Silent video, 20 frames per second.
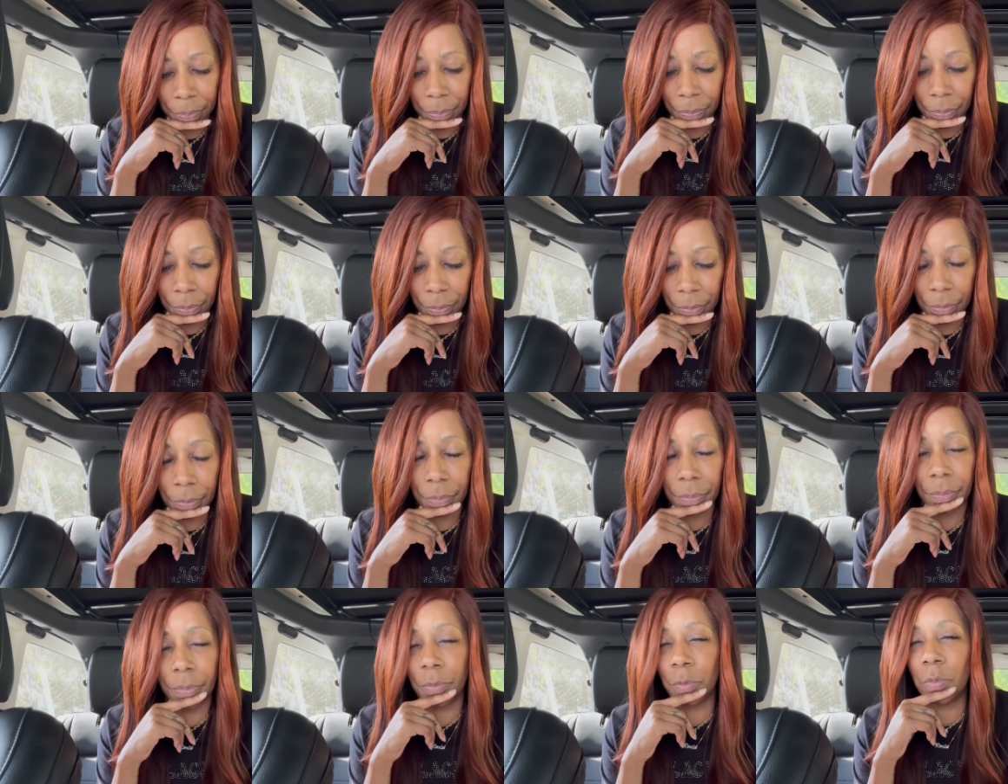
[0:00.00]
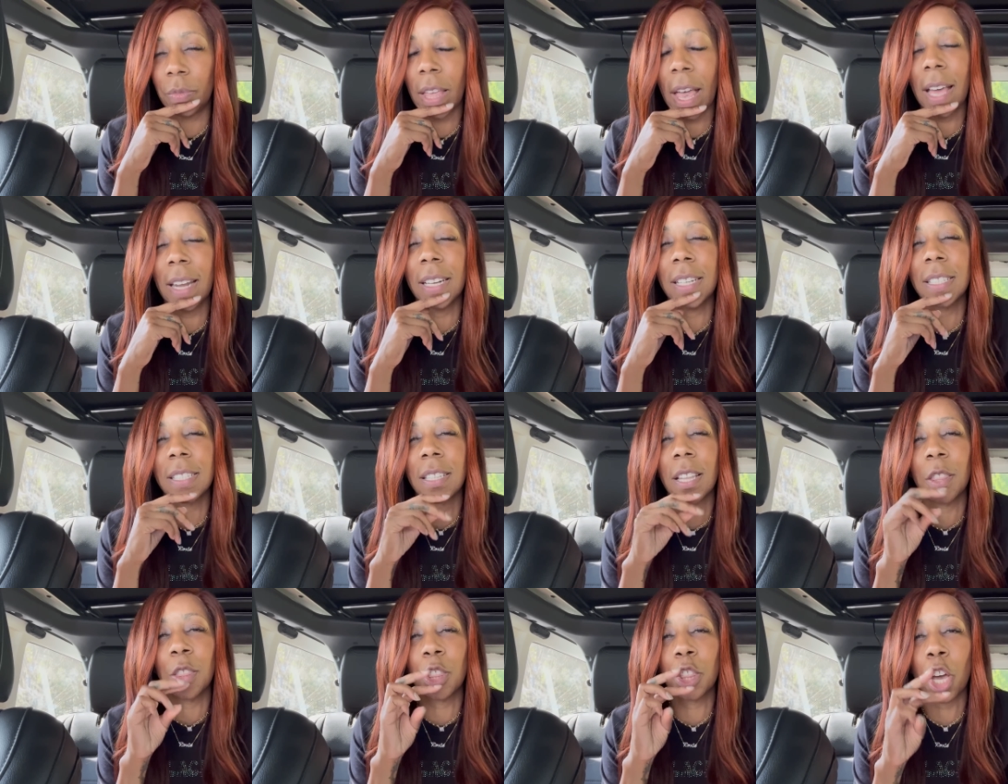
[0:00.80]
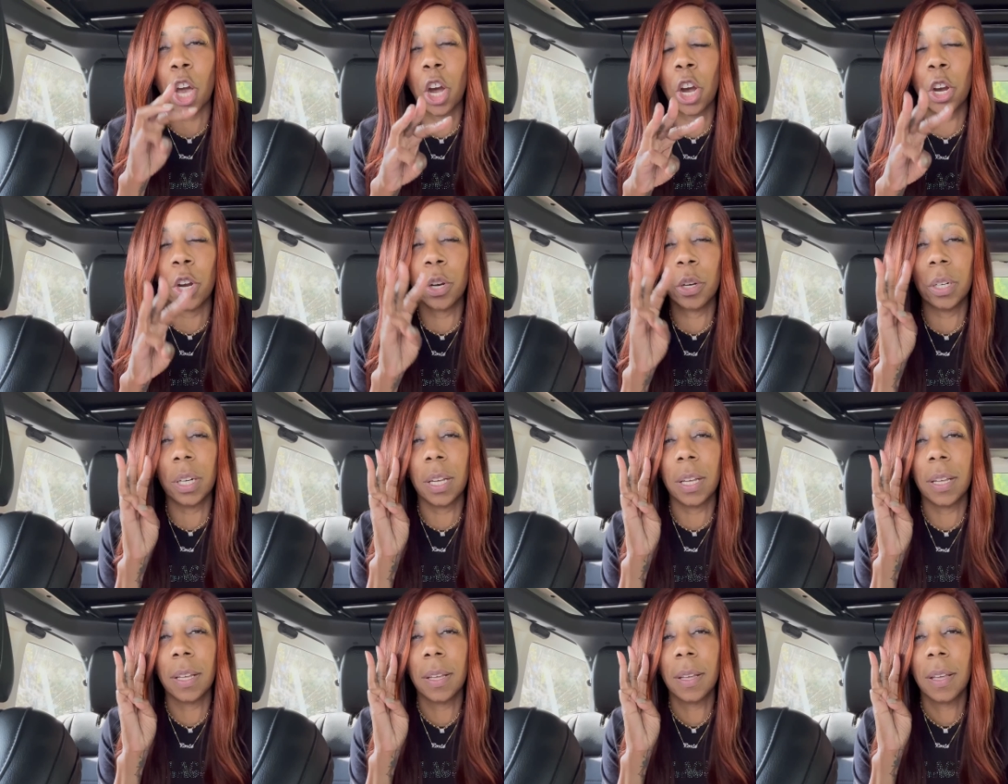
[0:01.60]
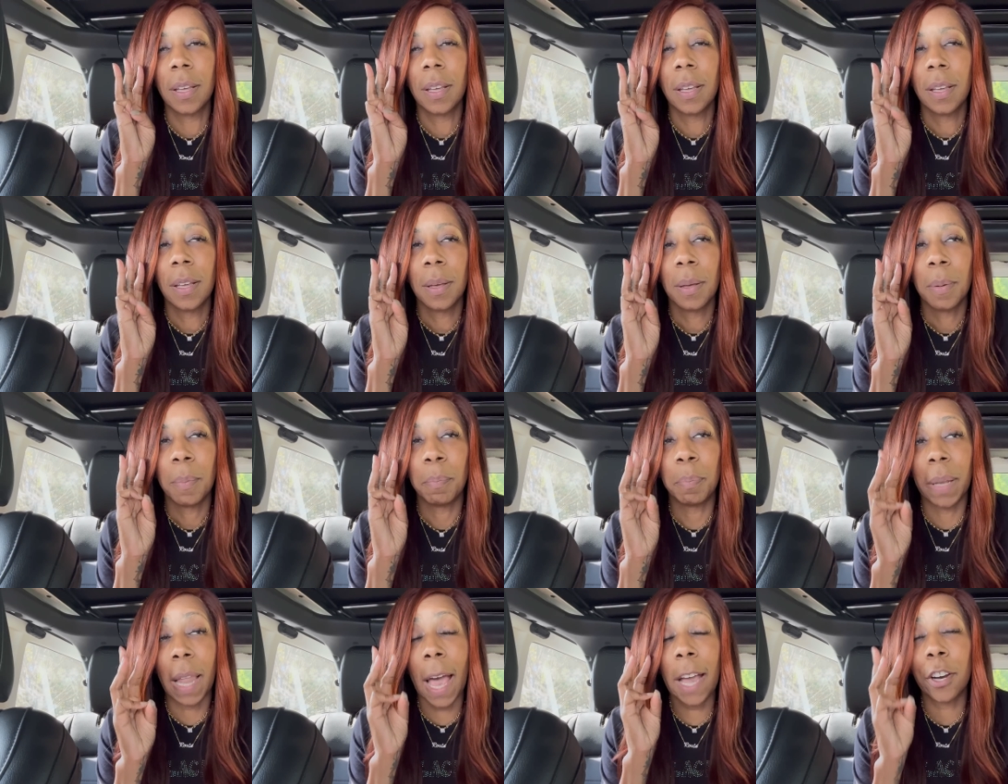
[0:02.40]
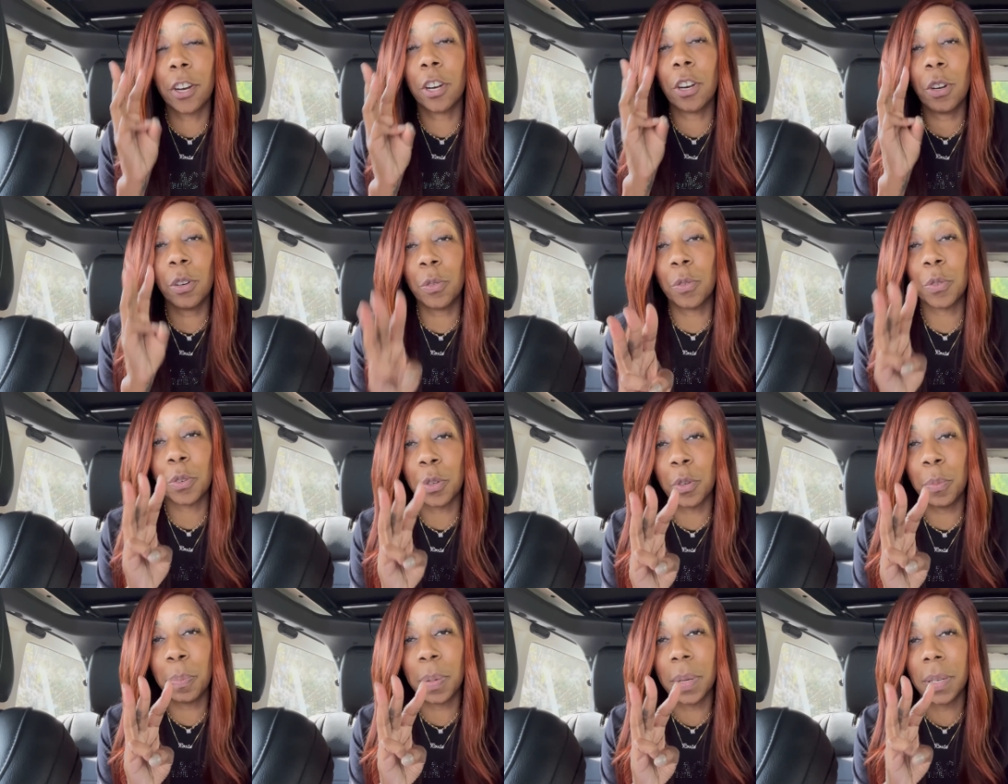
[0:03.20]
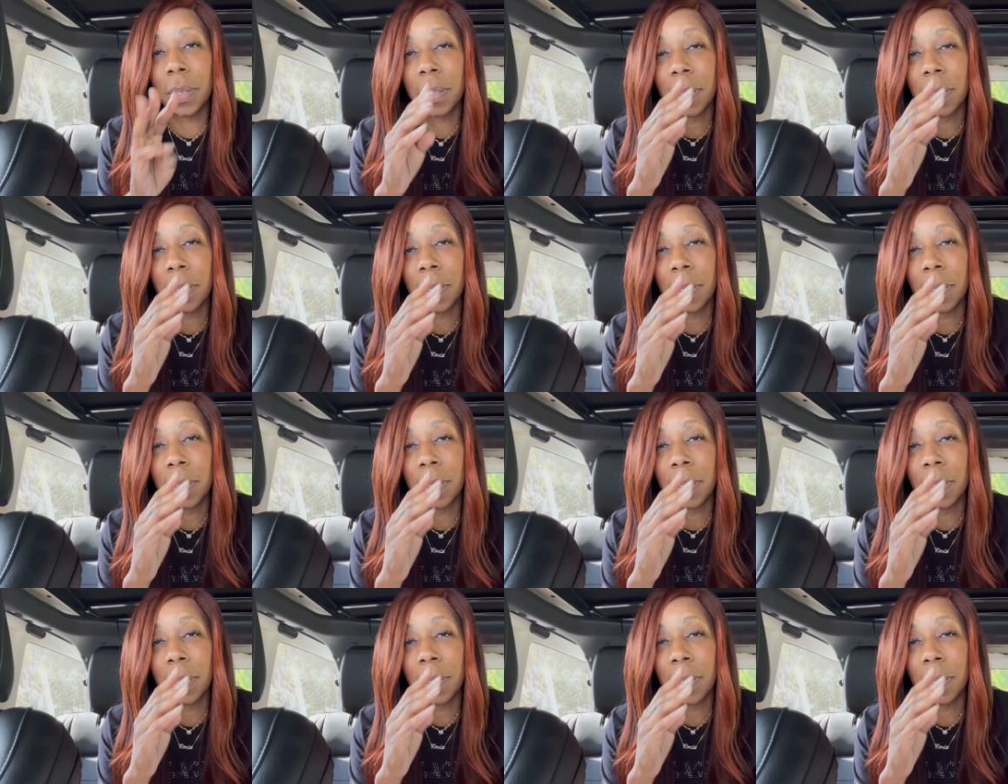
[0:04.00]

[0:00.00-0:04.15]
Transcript: that is the third black girl group.